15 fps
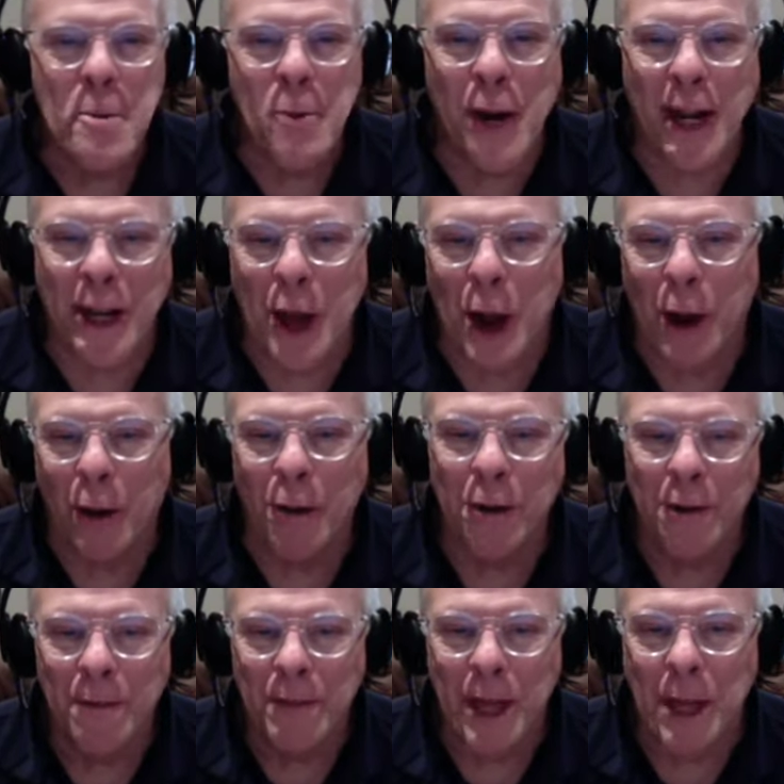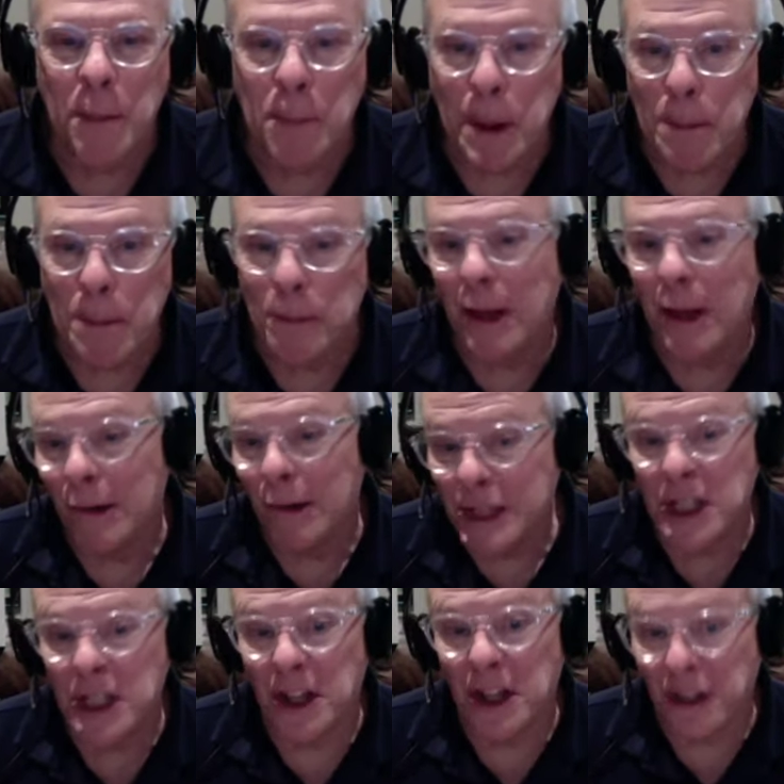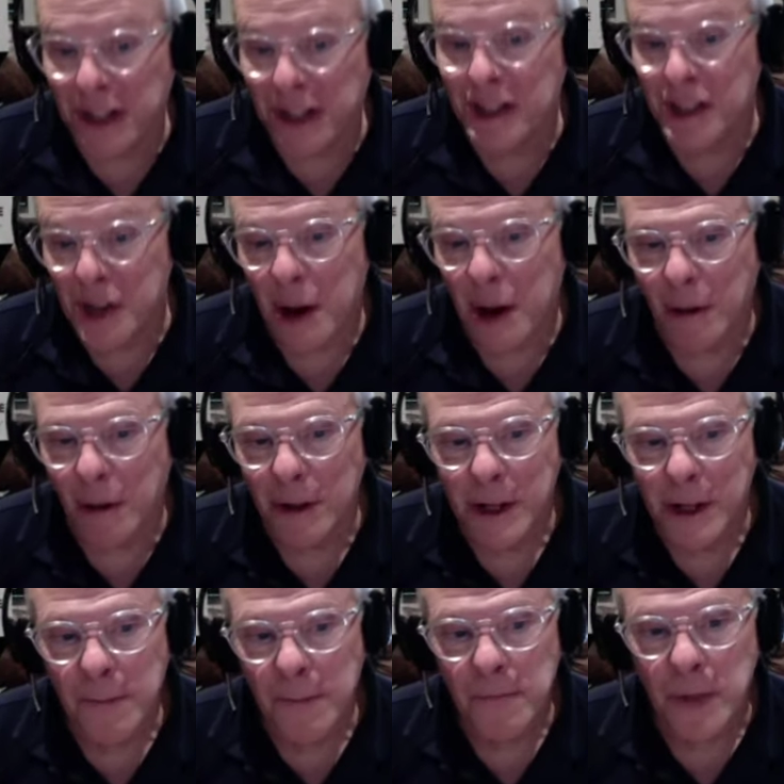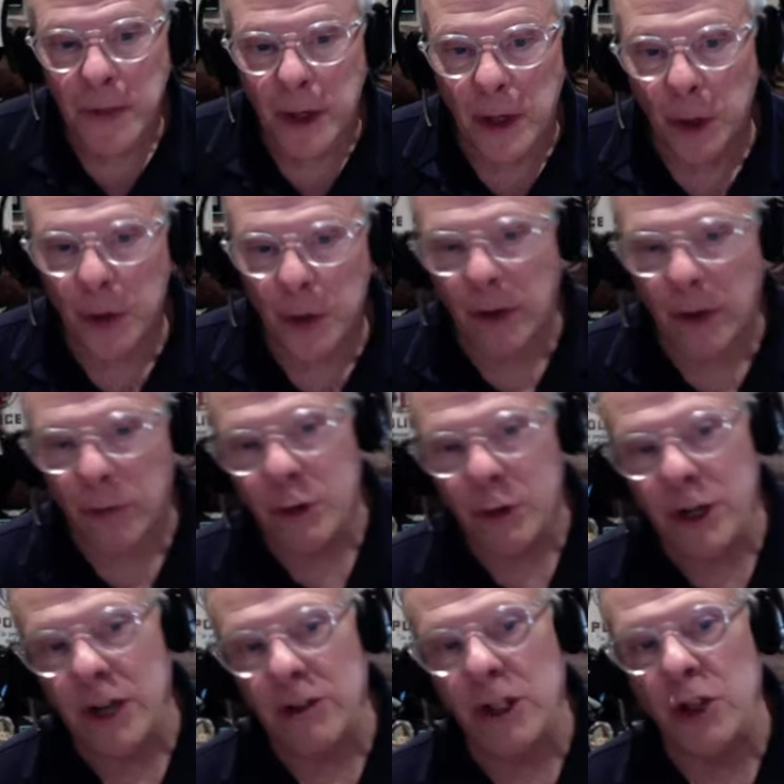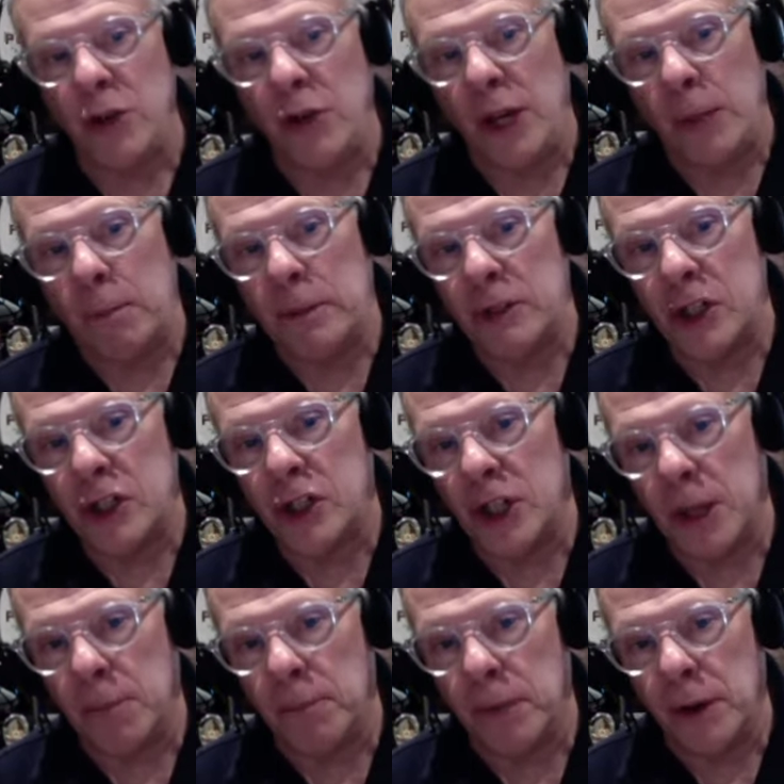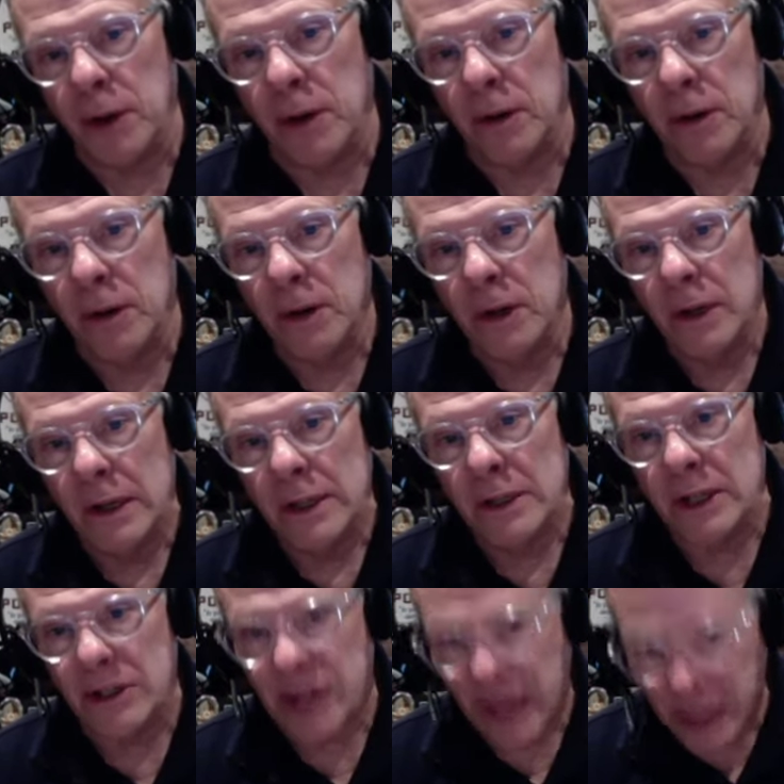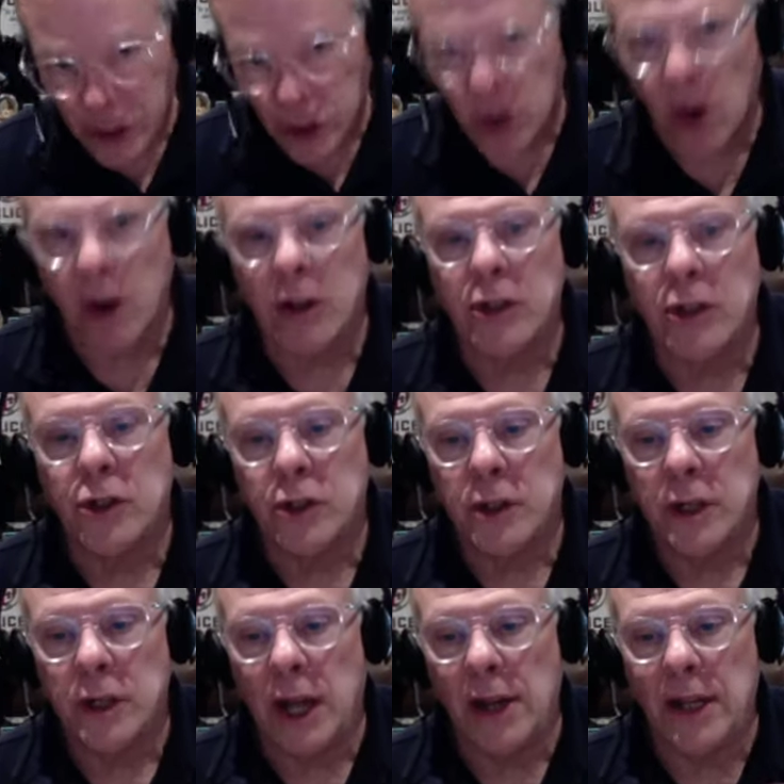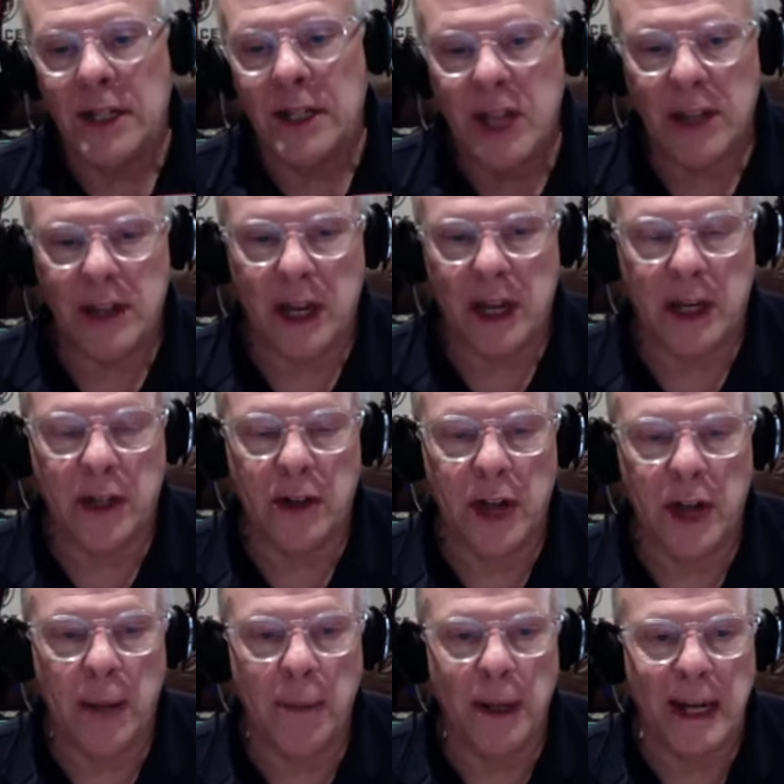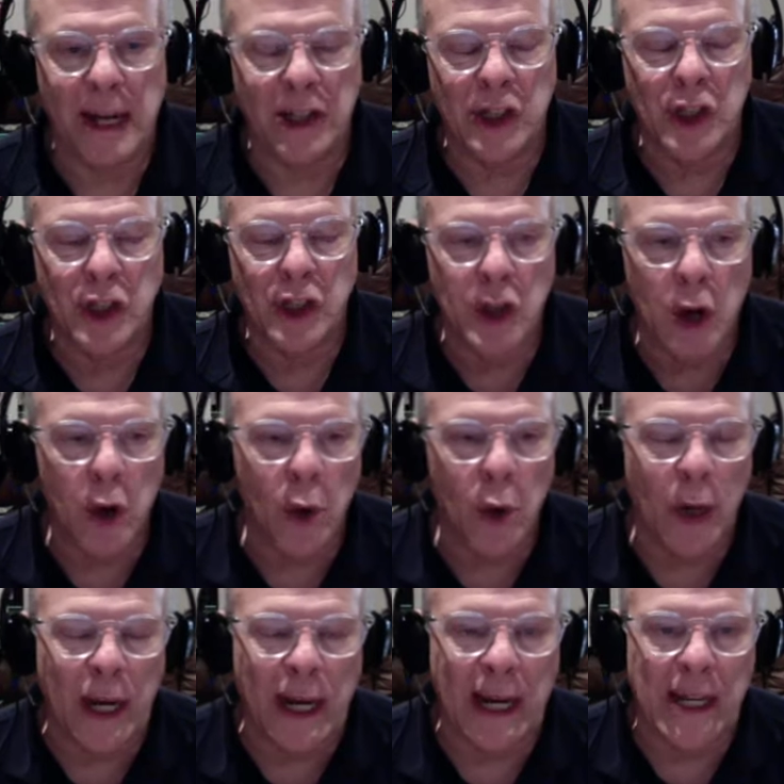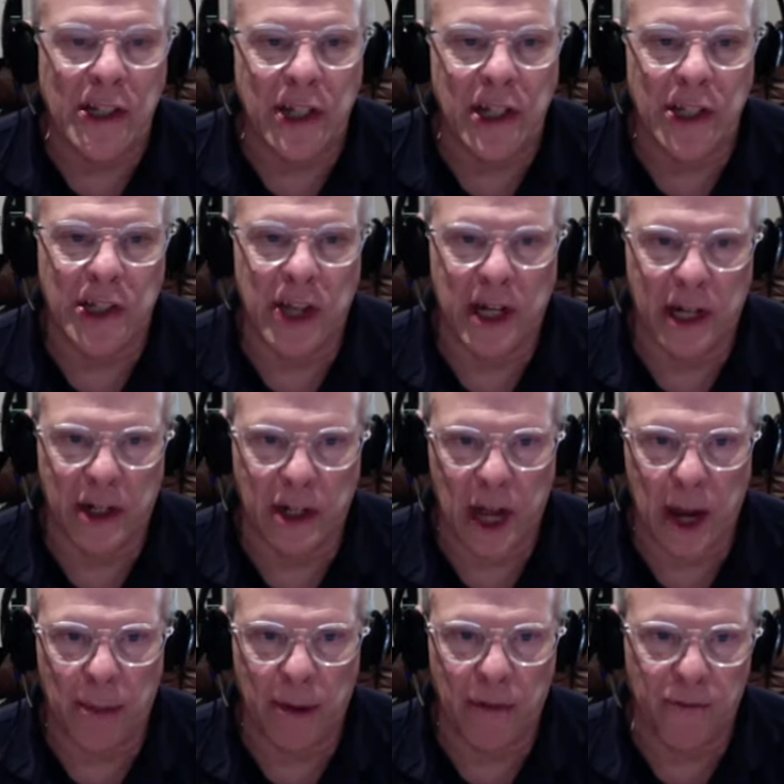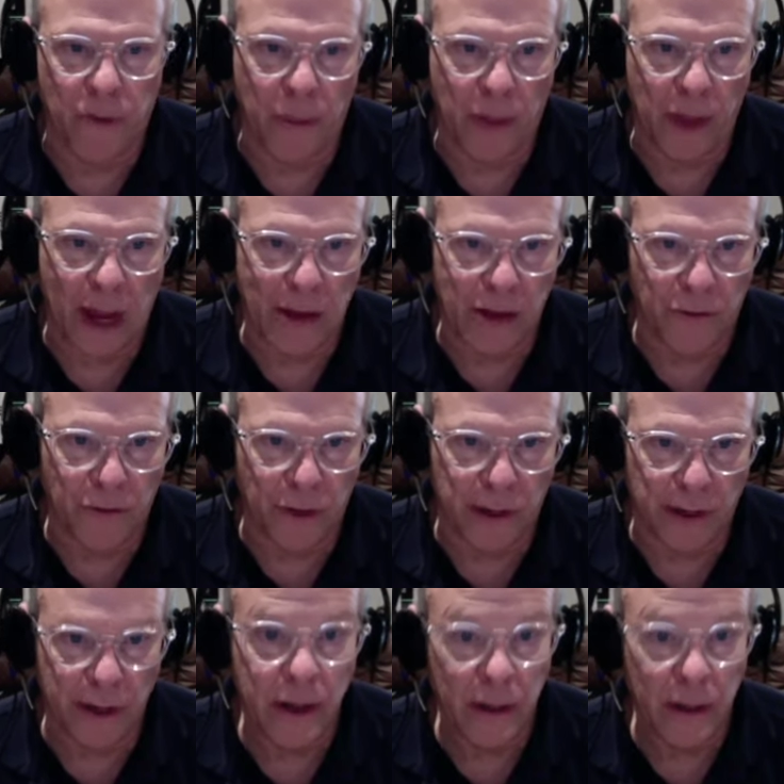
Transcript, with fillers: we know and the people that are listening to this know that you're in a really unique position up there to take charge and to set that containment. It's so easy to set containment from a thousand feet.